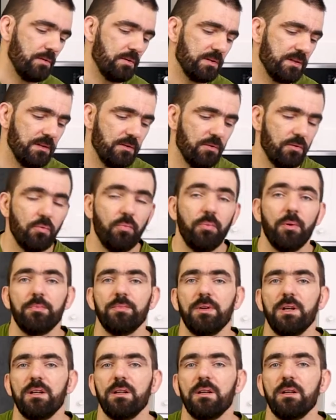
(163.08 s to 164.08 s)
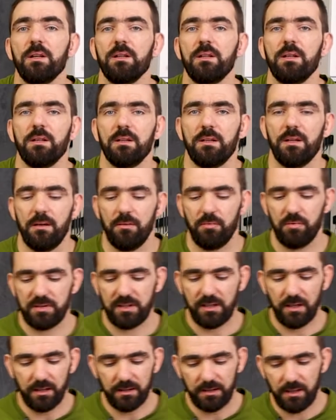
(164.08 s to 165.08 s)
let's deal with the dry
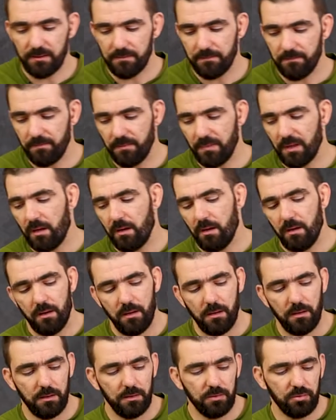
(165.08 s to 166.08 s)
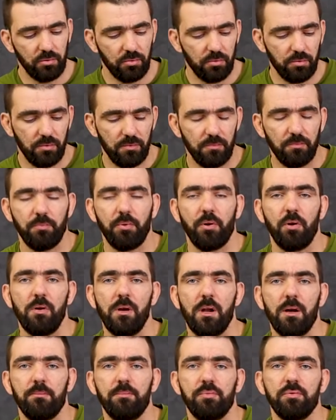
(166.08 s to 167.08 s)
ingredients. In a bowl I
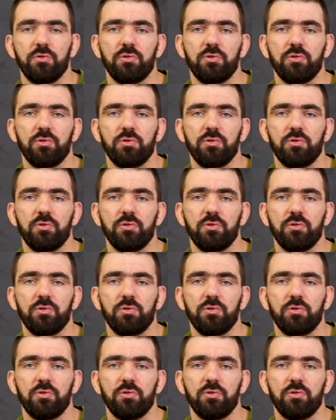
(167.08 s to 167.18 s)
put